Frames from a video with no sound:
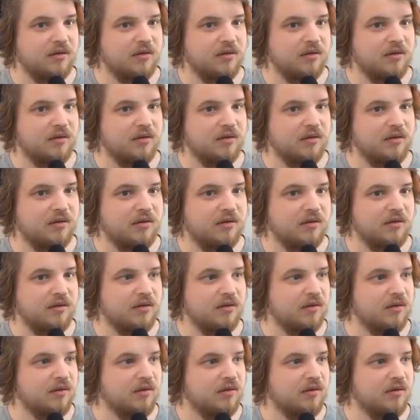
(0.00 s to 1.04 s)

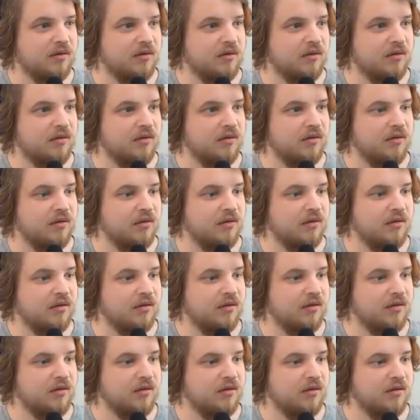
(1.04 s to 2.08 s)

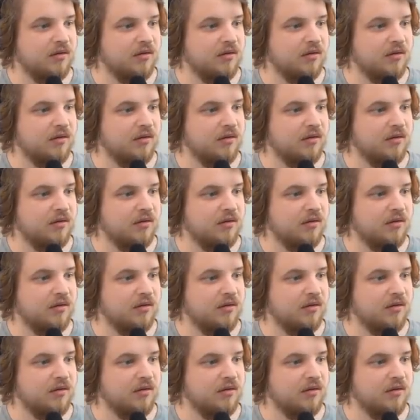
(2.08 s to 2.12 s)
(silence)